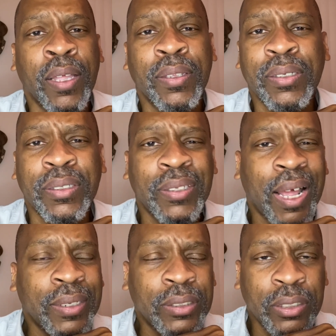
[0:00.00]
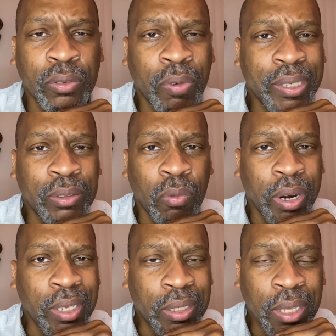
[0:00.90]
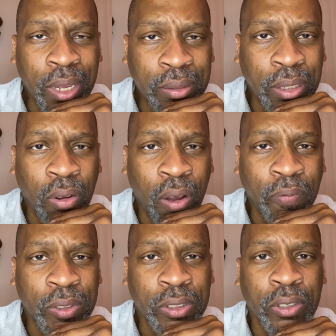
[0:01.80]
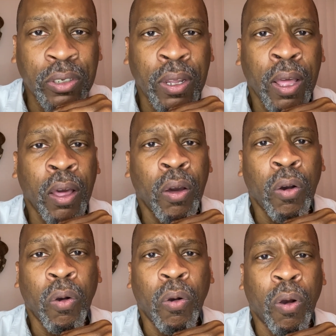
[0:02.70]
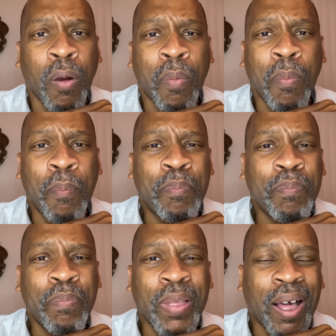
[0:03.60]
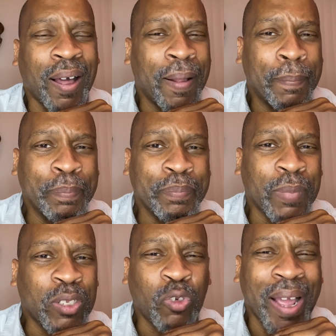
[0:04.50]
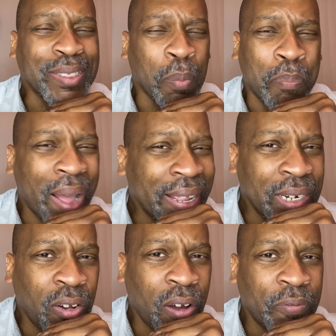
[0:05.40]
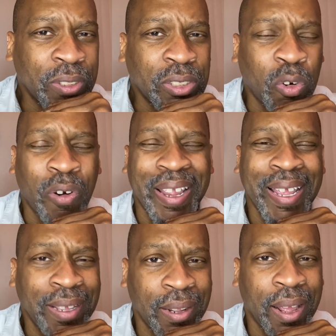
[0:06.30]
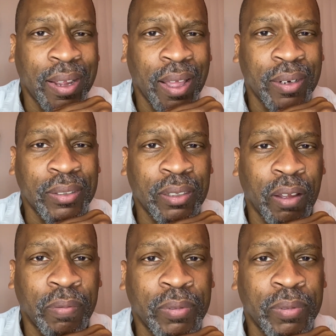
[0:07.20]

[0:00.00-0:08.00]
This is not a situation where he kicked an officer or tried to bite an officer or any of that kind of stuff.